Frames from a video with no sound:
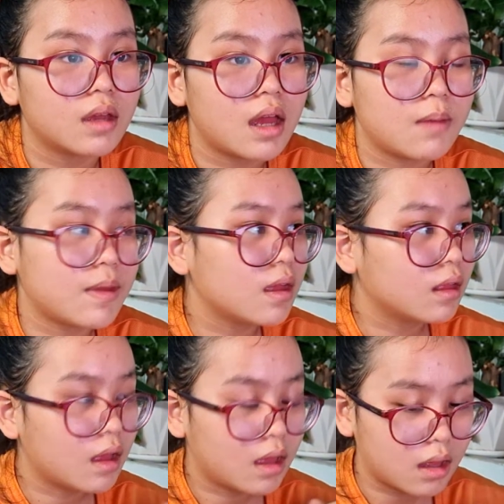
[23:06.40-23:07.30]
I mean,
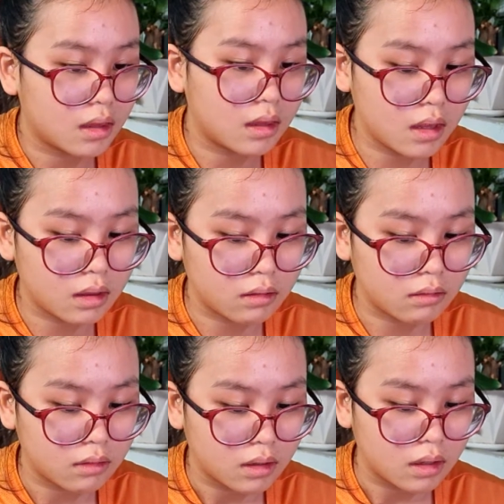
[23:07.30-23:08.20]
like
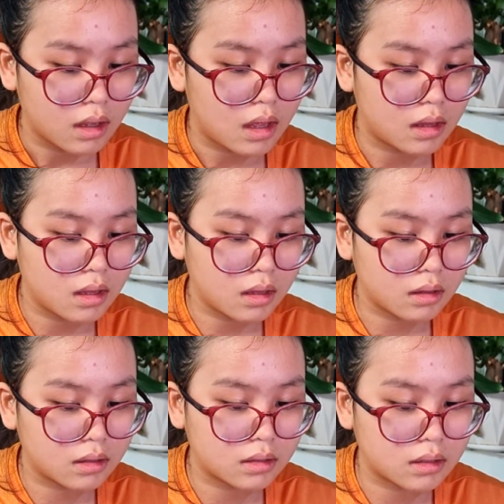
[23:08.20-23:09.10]
I did
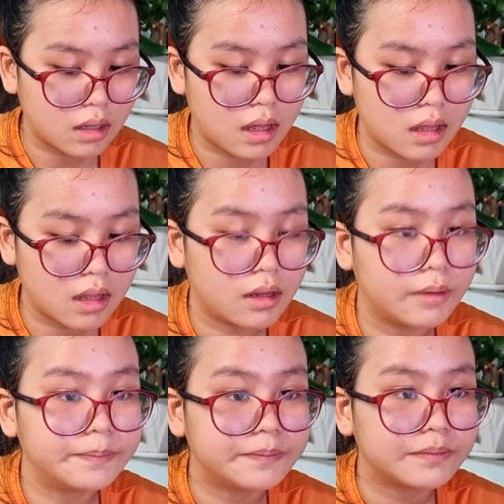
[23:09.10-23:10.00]
just like,
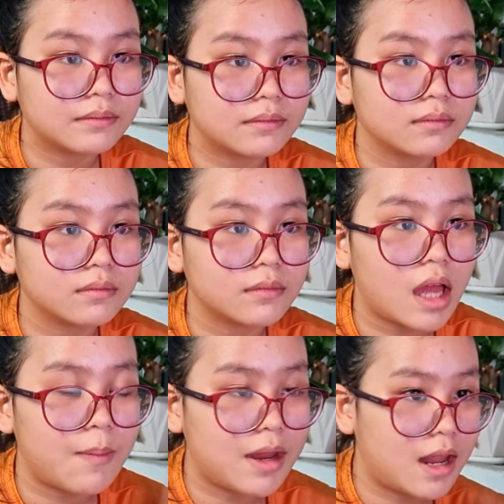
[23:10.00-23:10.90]

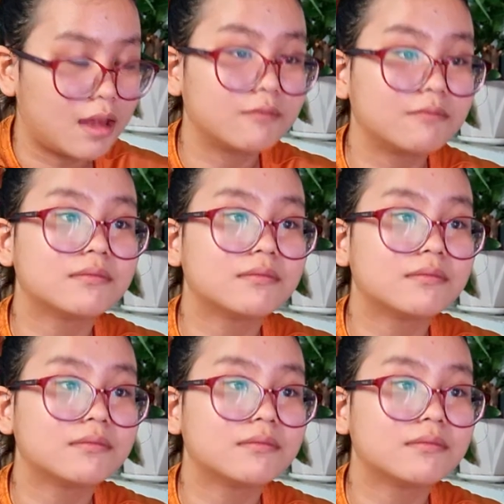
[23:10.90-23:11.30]
I've been there.